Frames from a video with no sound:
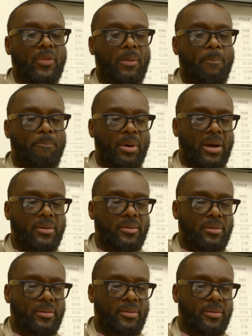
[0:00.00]

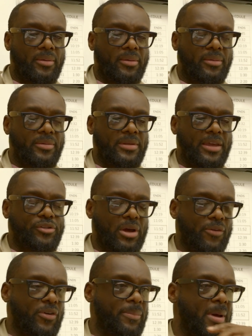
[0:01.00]
But they
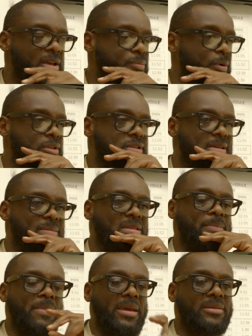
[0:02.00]
tried out for the basketball team,
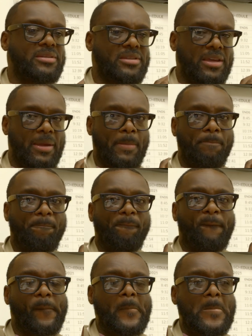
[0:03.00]
they made the team,
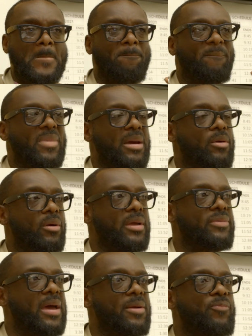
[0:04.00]
and not
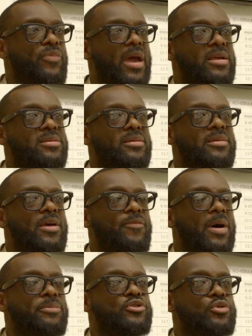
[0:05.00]
only that, they had to
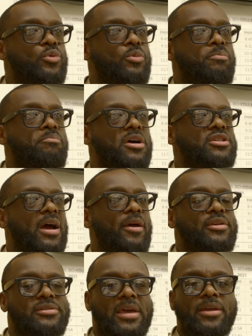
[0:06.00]
live up to much
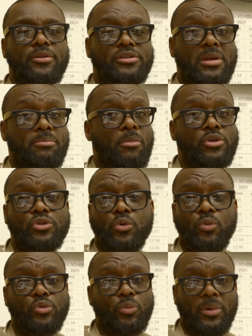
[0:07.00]
higher standards than most
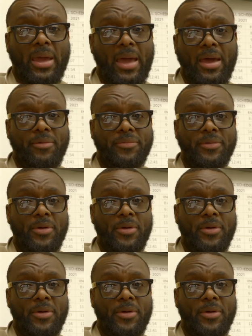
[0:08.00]
schools will have.